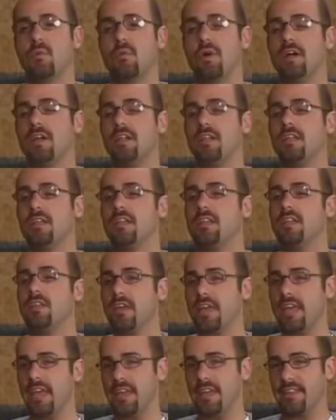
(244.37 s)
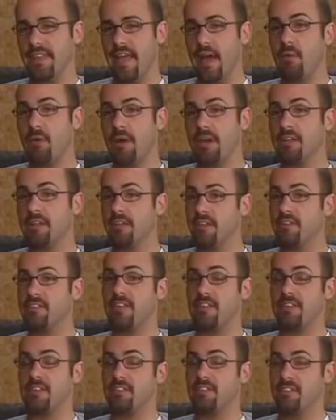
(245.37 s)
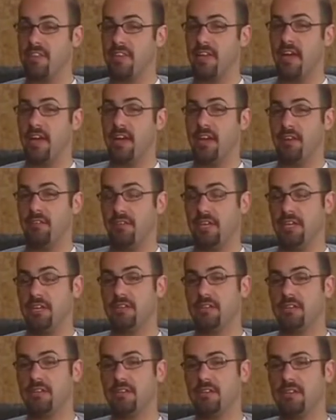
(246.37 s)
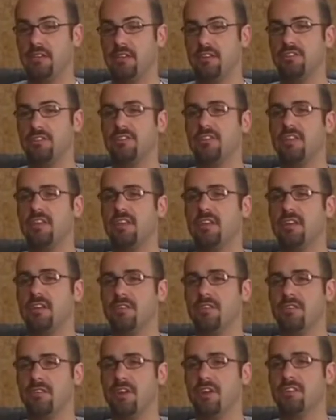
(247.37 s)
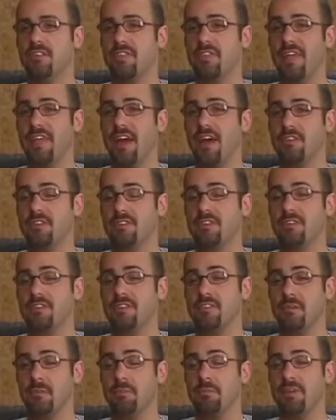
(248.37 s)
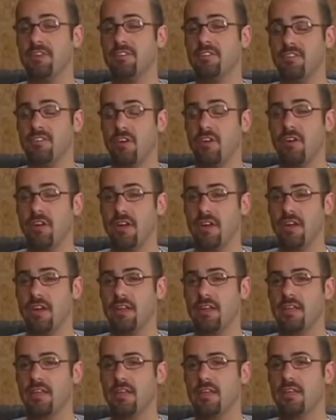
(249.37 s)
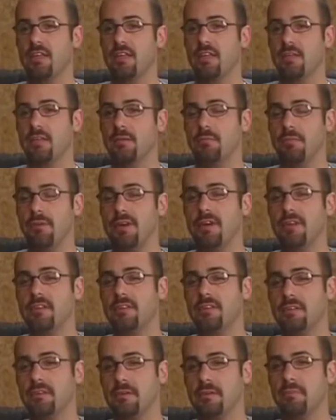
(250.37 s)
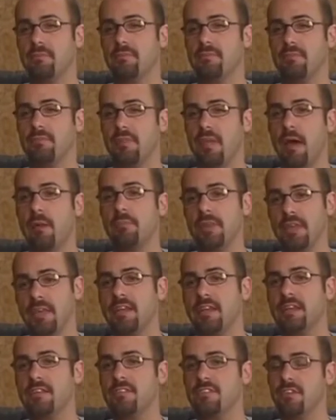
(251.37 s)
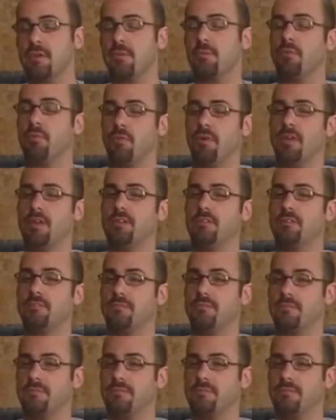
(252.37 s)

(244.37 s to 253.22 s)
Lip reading: Well, looking at it that way does take the sting out of it. It's just that hearing the phrase $1,000 is a bit jarring. But I'm beginning to see your point.